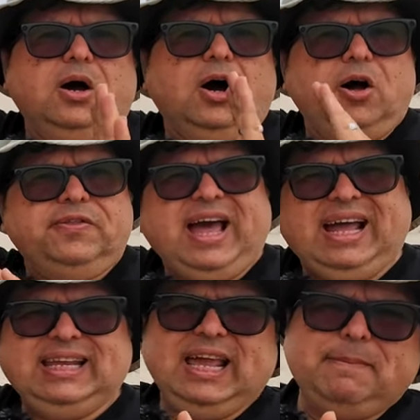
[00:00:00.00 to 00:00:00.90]
All
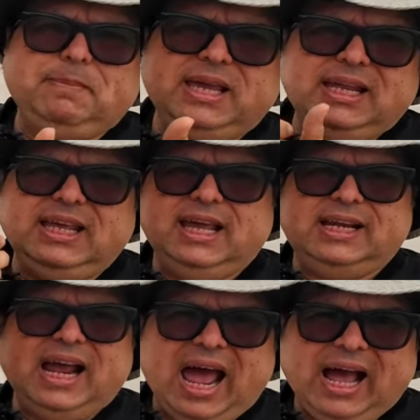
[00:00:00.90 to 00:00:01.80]
that
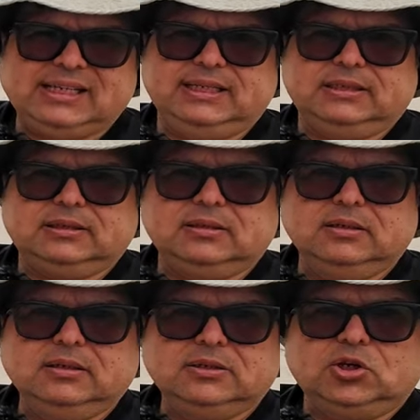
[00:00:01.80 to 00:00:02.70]
immediate access.
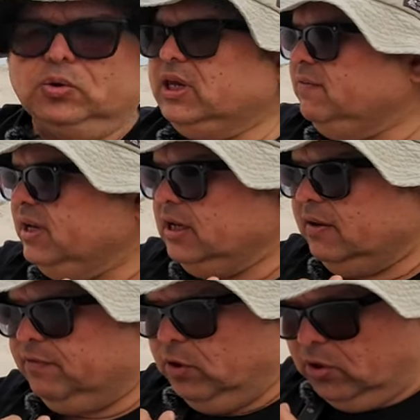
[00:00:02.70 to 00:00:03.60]
So even
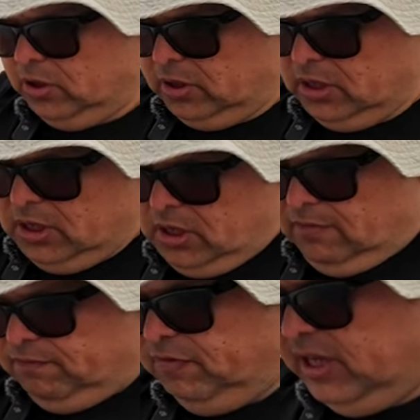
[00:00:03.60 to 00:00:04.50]
if your
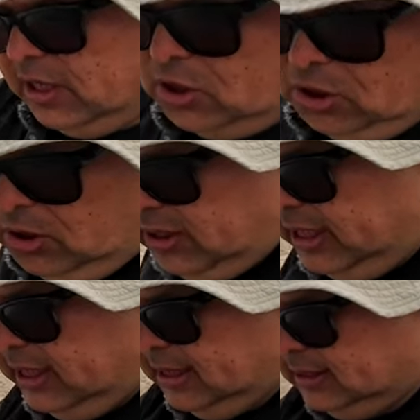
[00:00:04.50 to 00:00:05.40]
vehicle
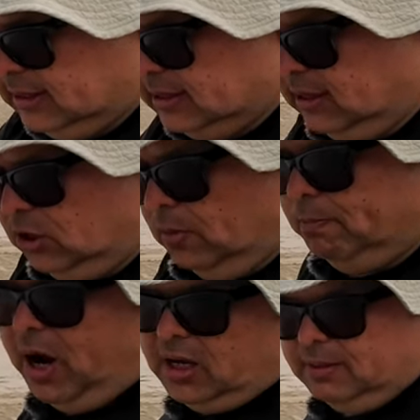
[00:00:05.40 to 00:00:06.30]
is, you know,
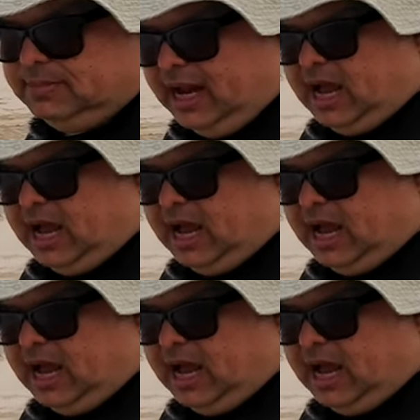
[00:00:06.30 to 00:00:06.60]
bottomed